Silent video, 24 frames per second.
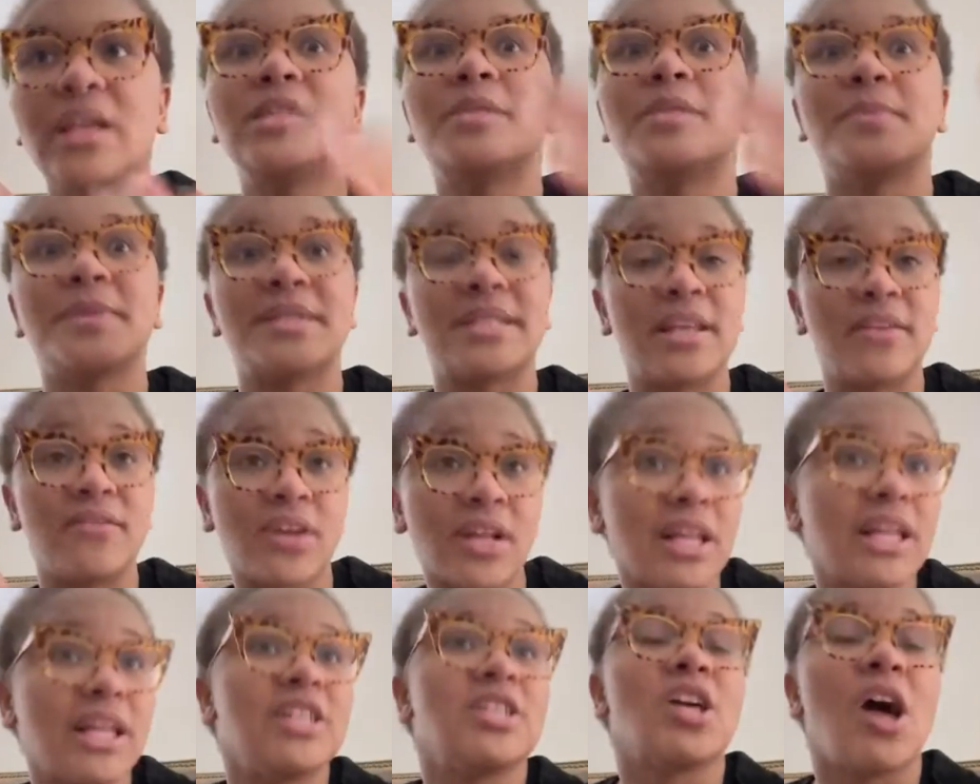
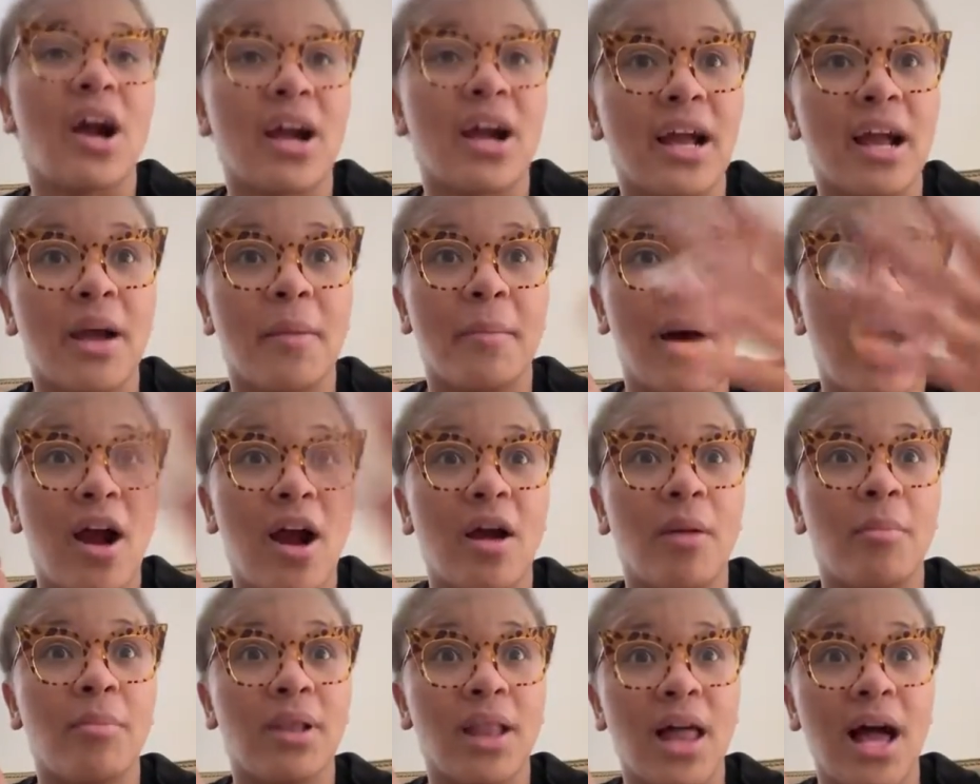specifically talking about
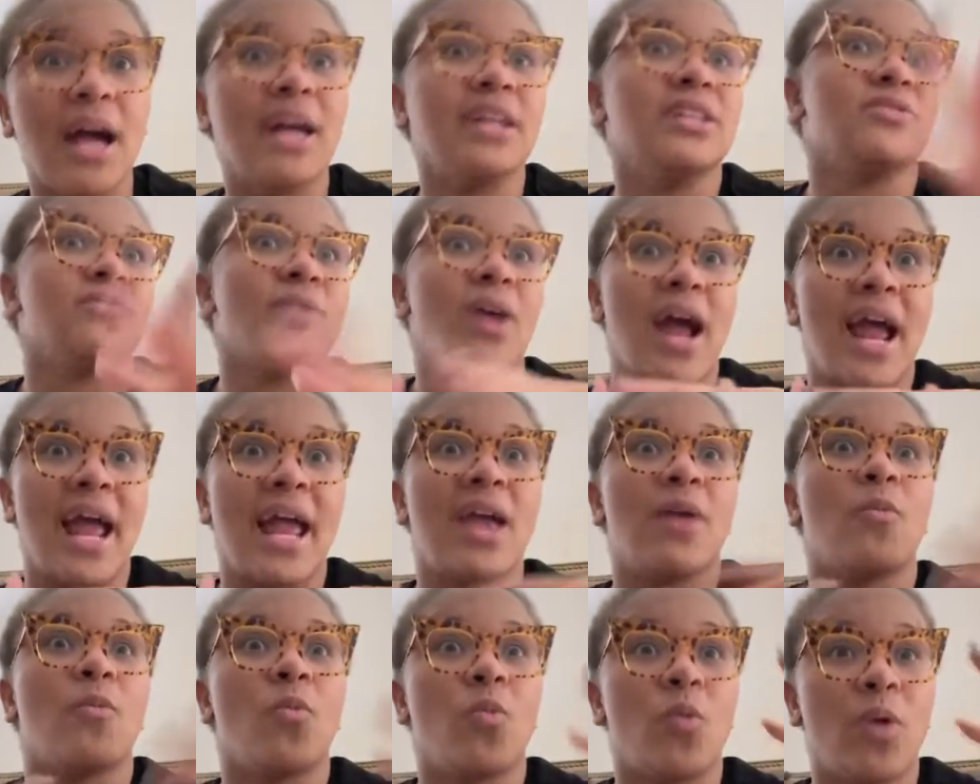our blondes,
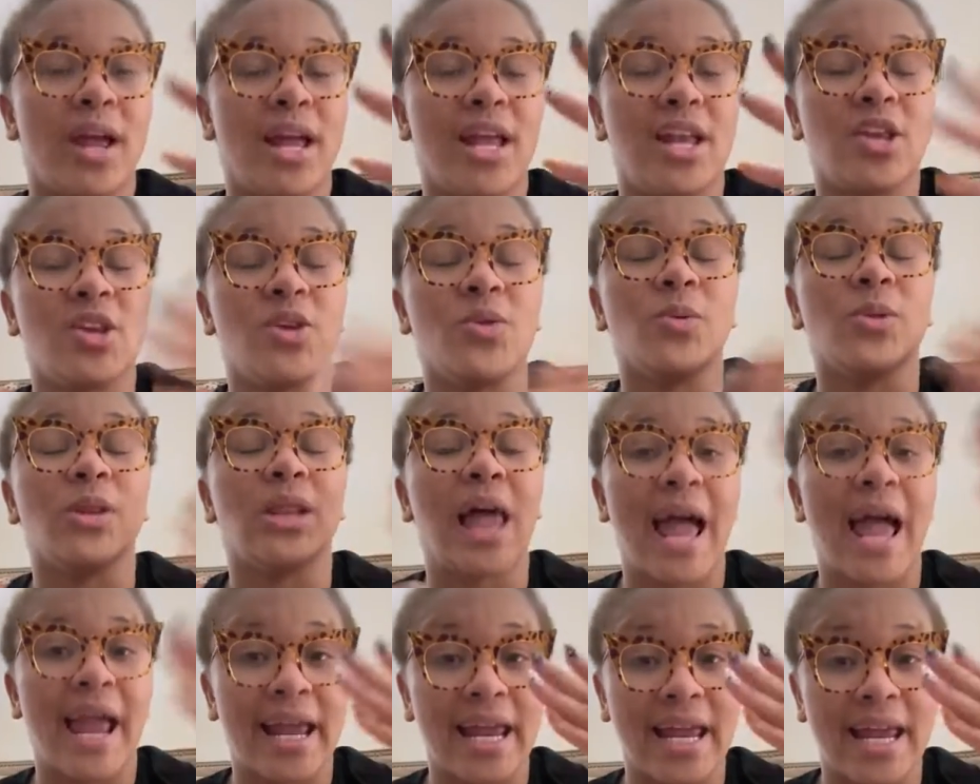right? When you
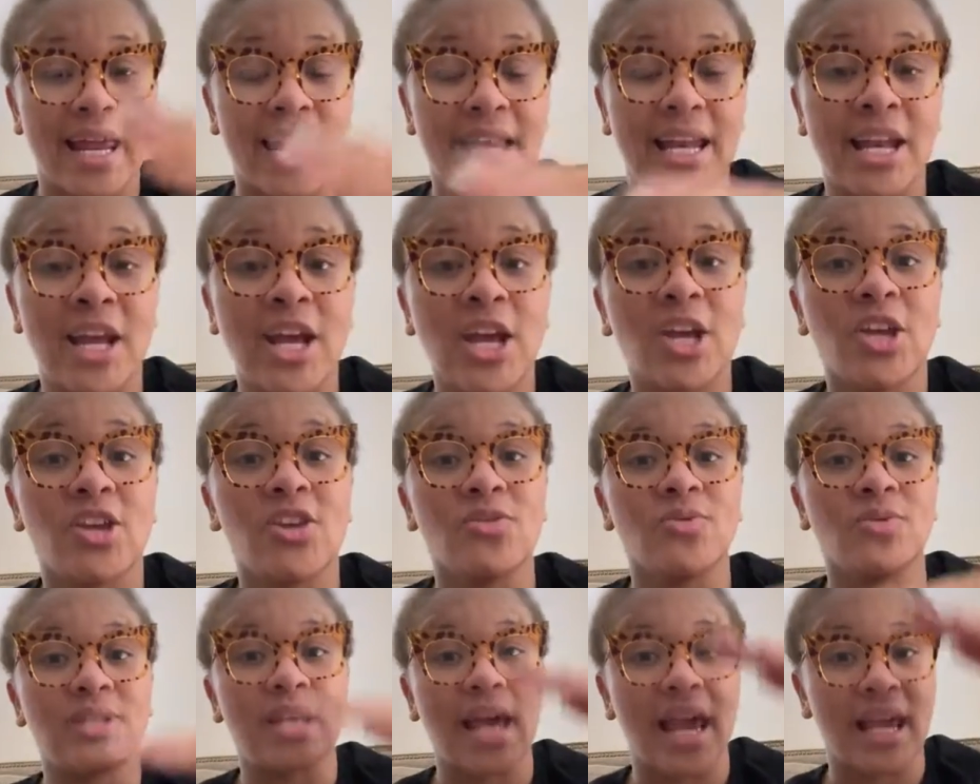lighten,
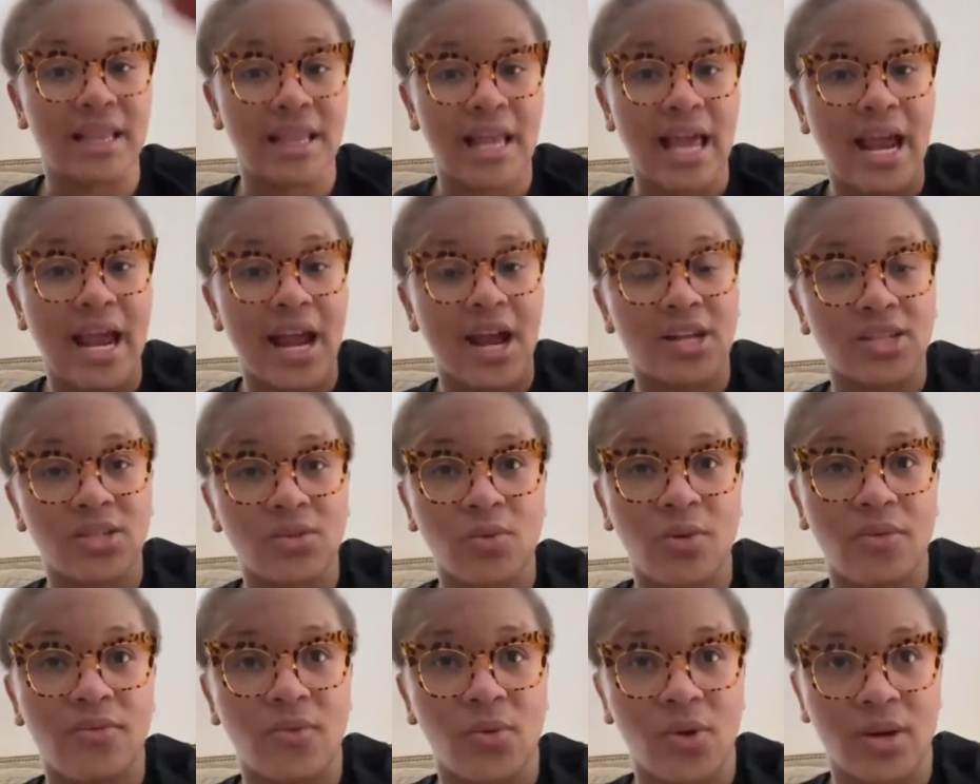you take the hair
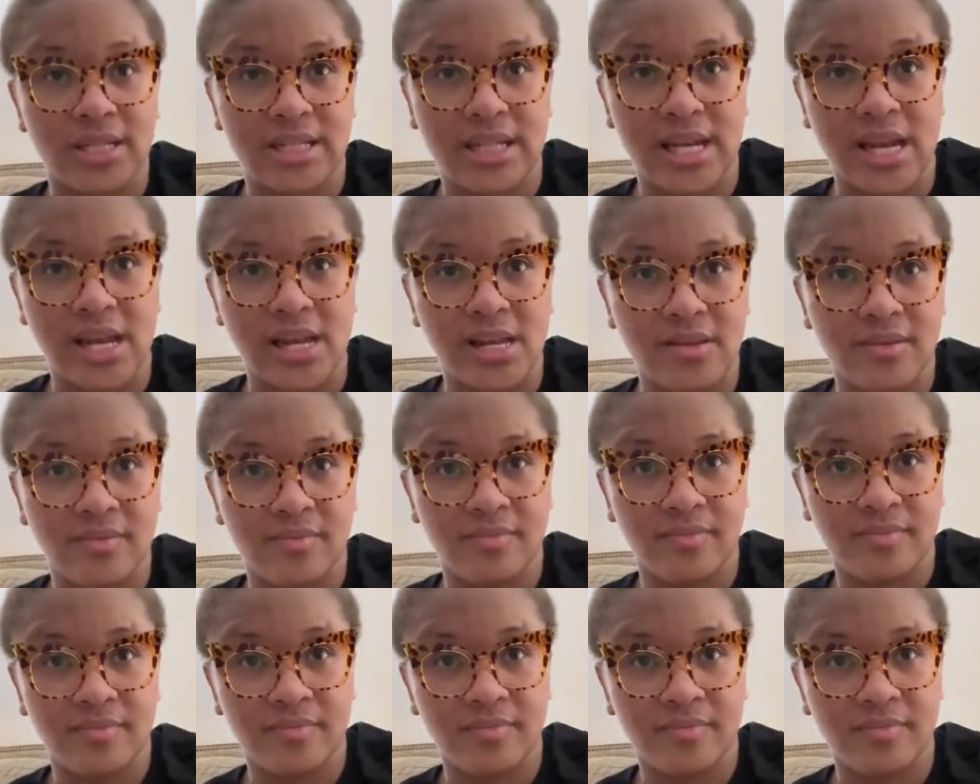to a 14.